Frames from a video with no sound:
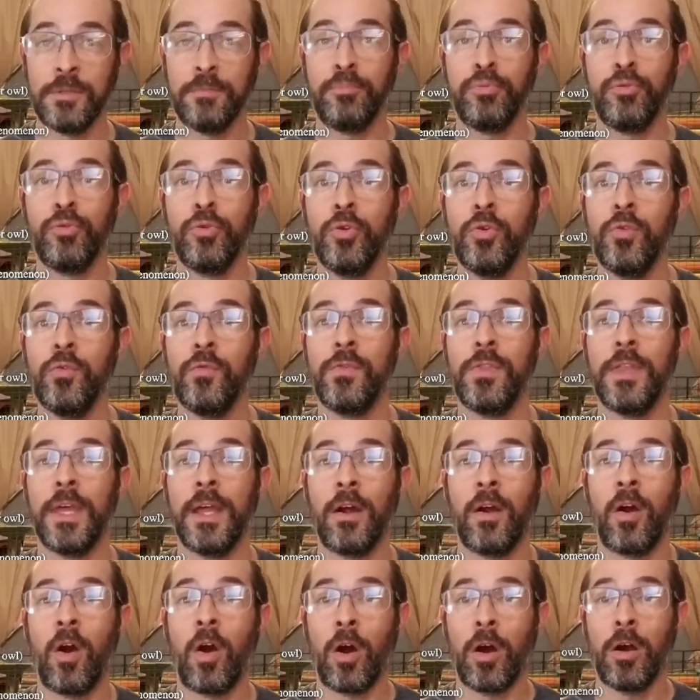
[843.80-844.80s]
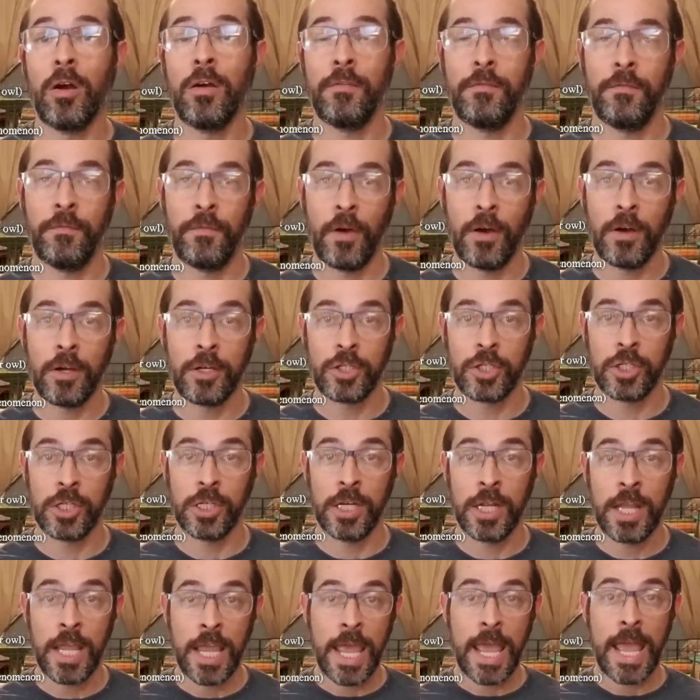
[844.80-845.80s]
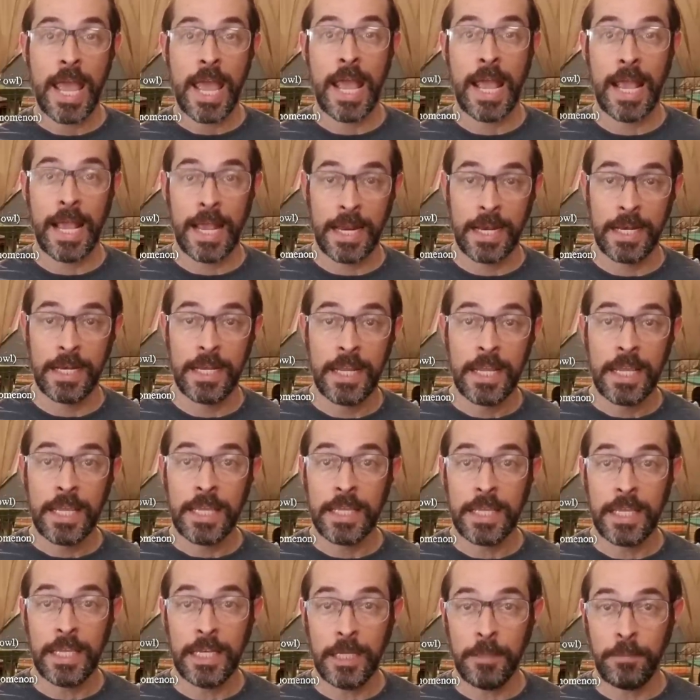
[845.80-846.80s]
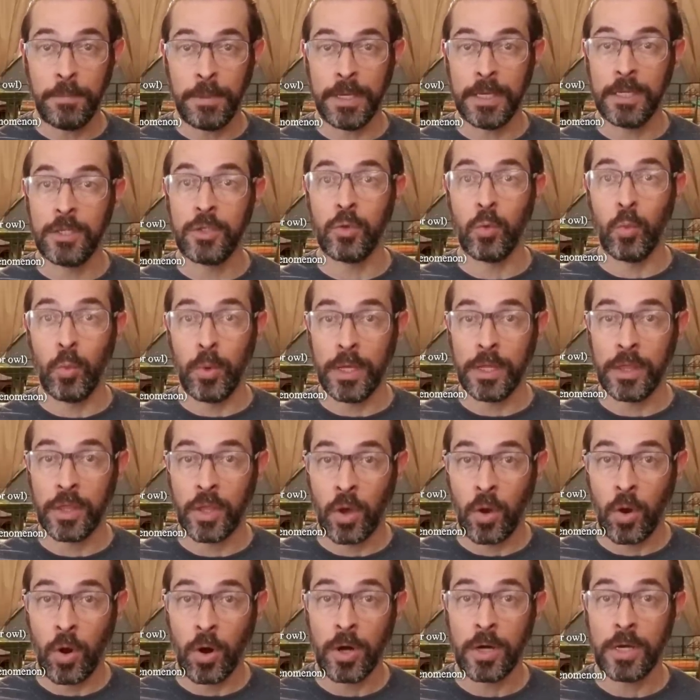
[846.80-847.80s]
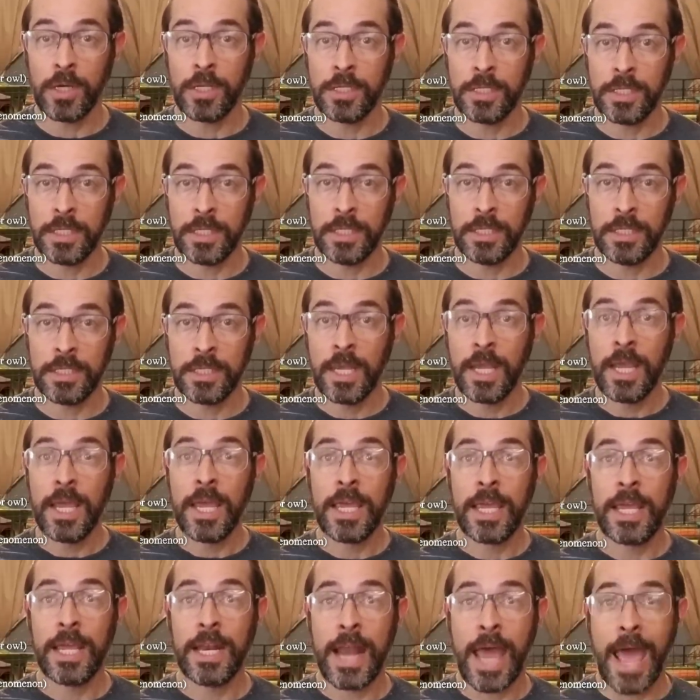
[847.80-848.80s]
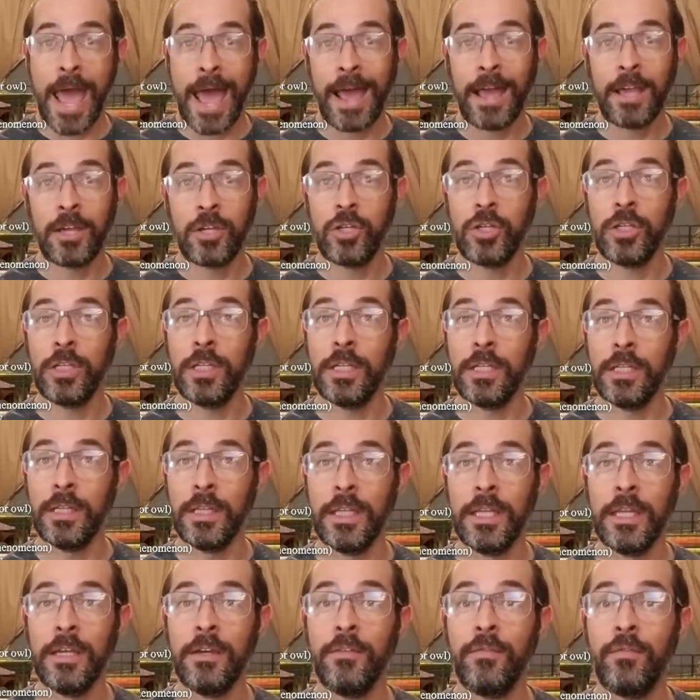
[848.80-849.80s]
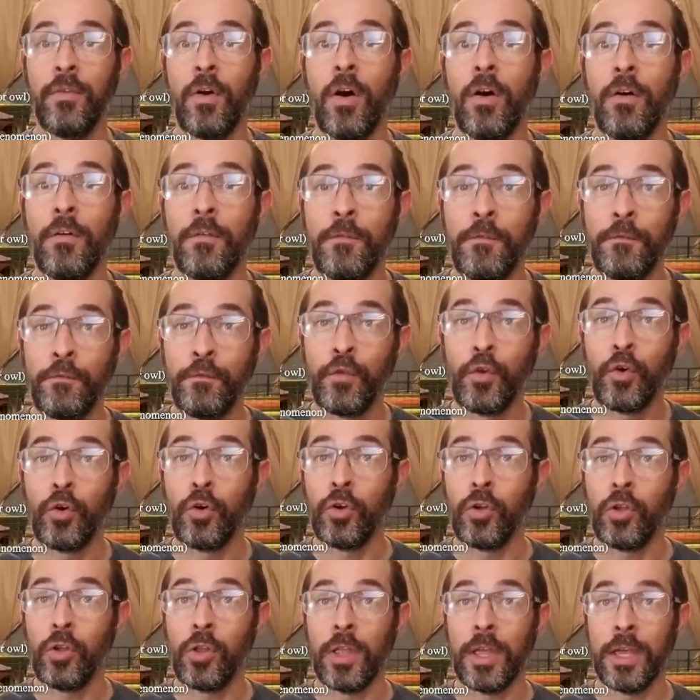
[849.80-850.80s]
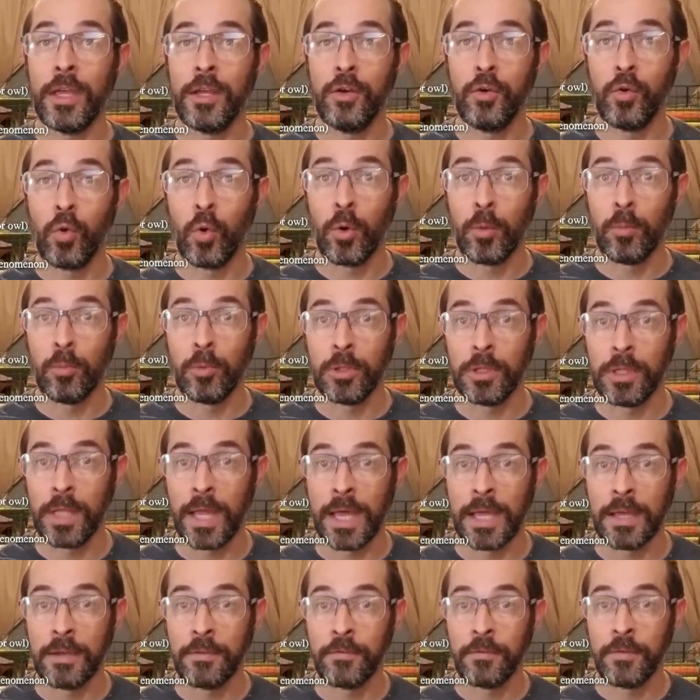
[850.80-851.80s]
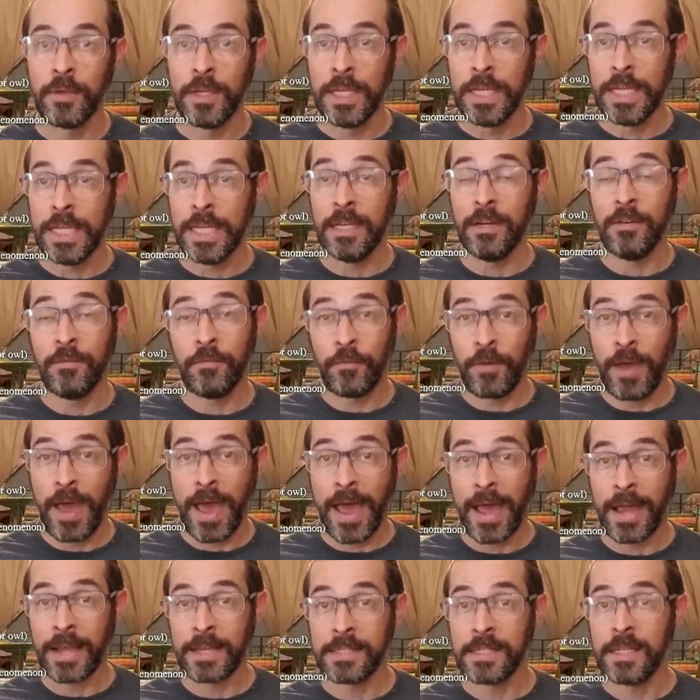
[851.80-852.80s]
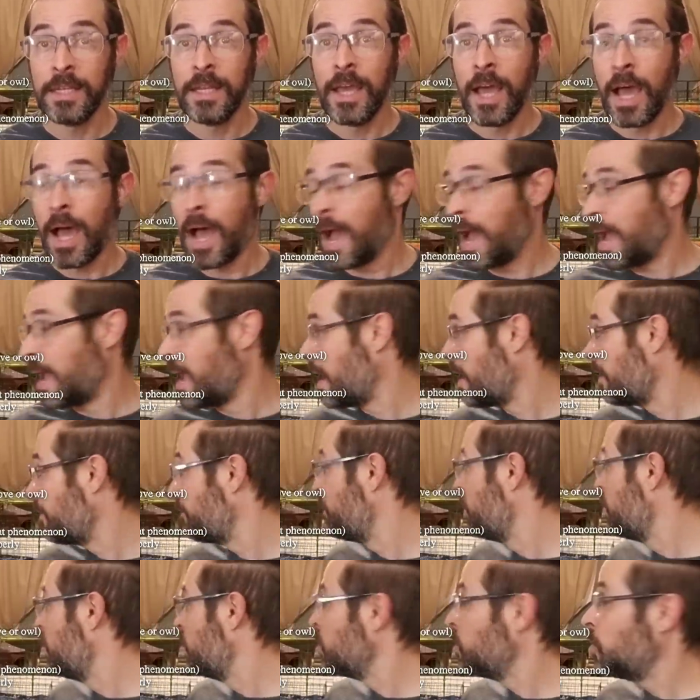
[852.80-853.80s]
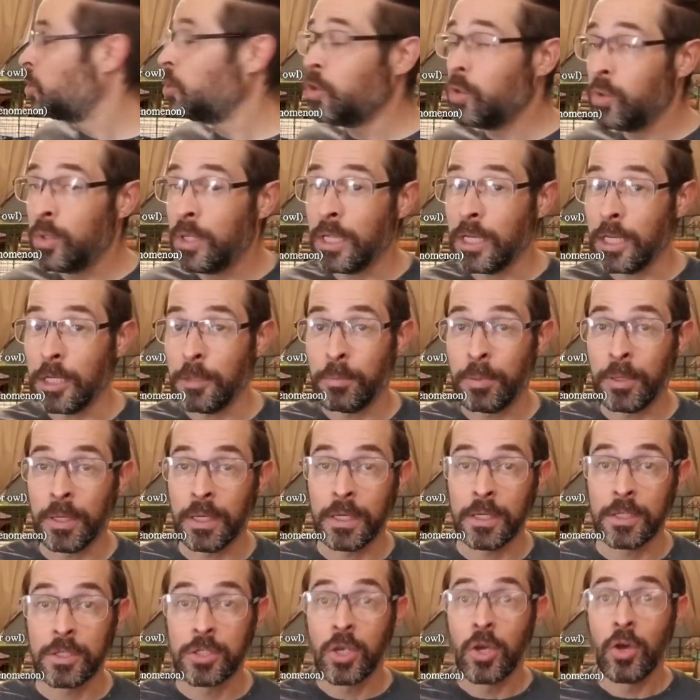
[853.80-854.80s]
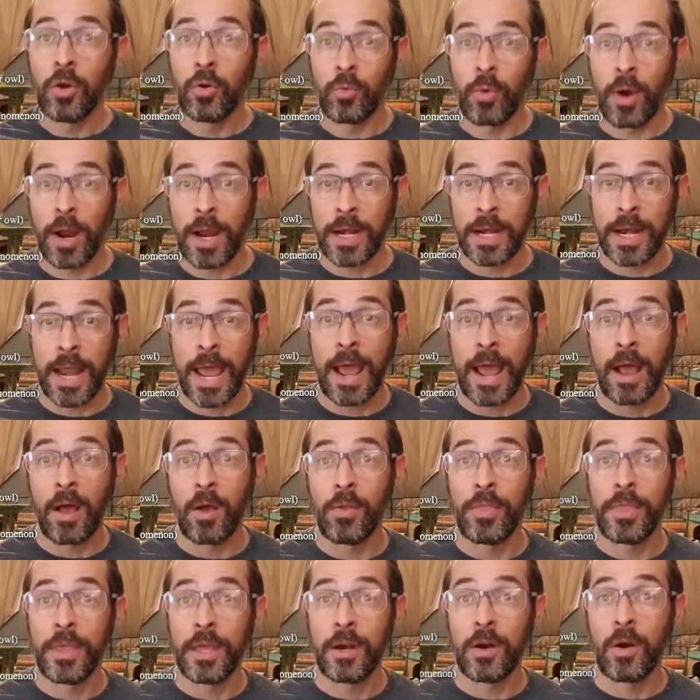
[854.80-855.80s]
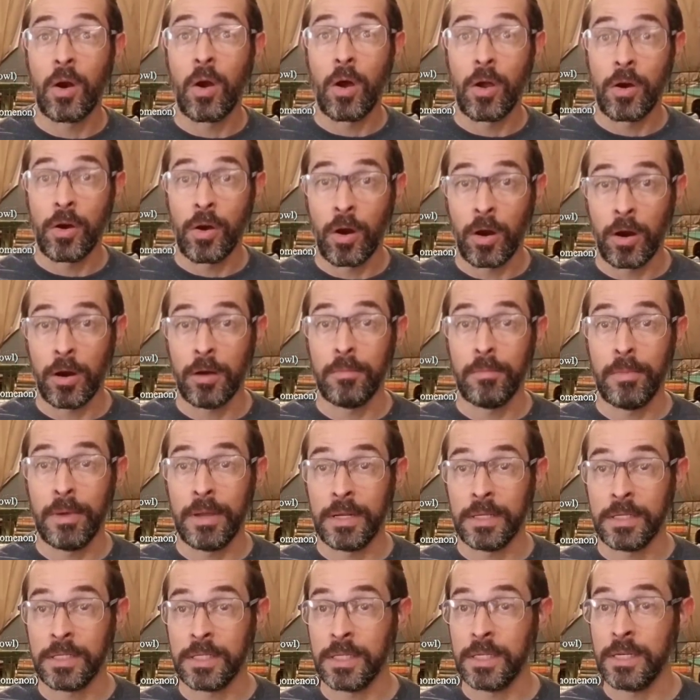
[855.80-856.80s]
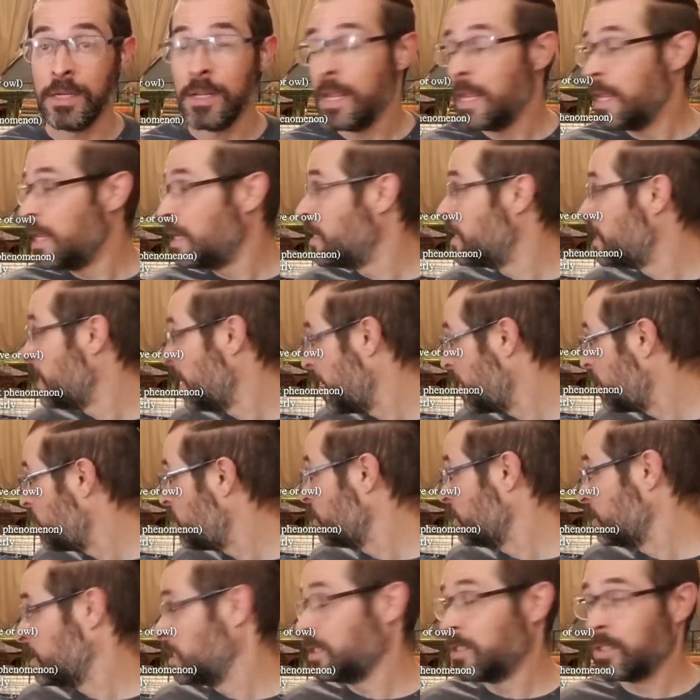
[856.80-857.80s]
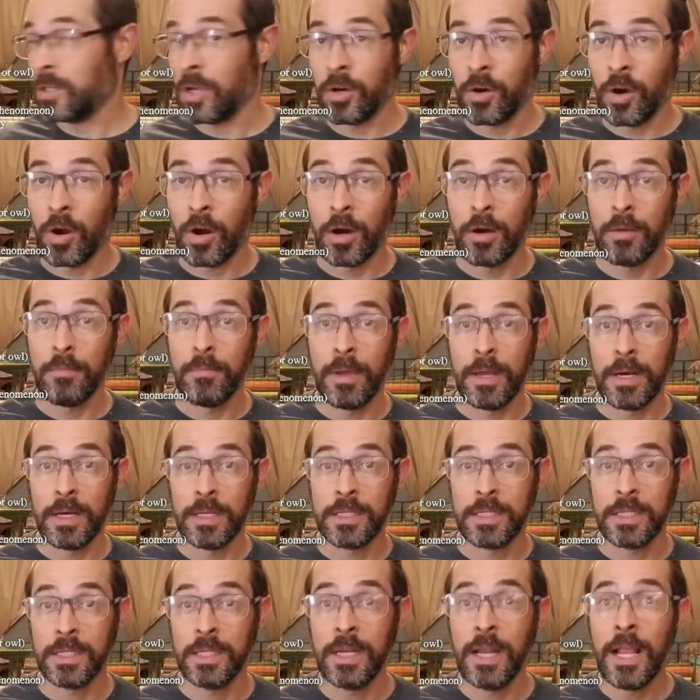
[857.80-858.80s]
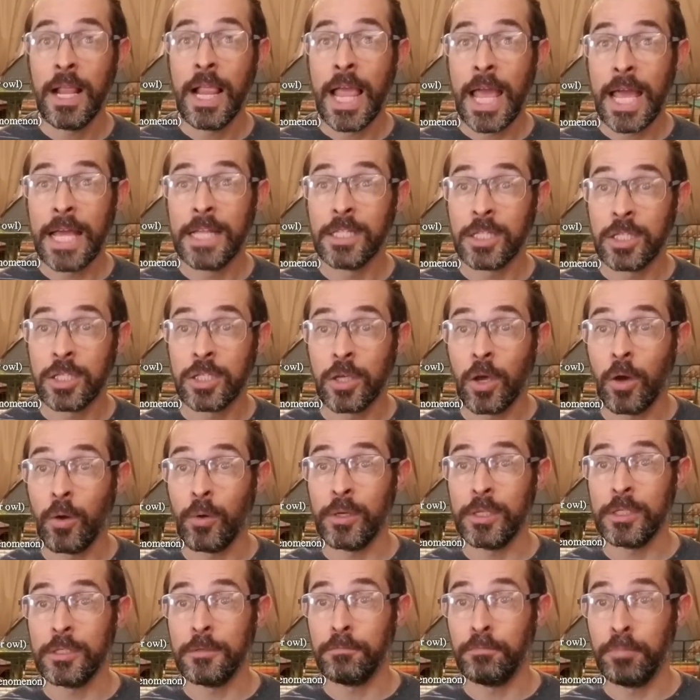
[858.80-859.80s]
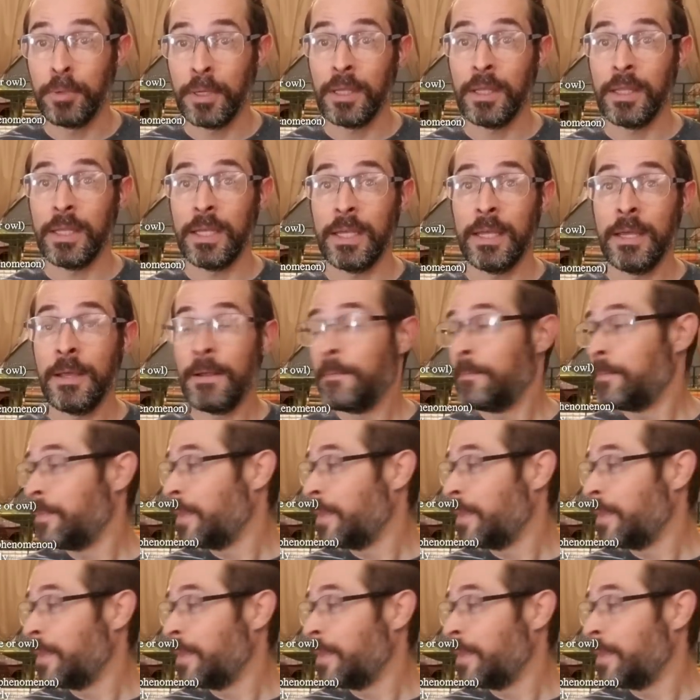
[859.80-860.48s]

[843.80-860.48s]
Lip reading: improve their heart function, and guinea pigs with heart disease can actually live a full and normal life. In fact, I have 2 guinea pigs right now that are on heart medicine. Nails is on heart medicine, and so is Billy.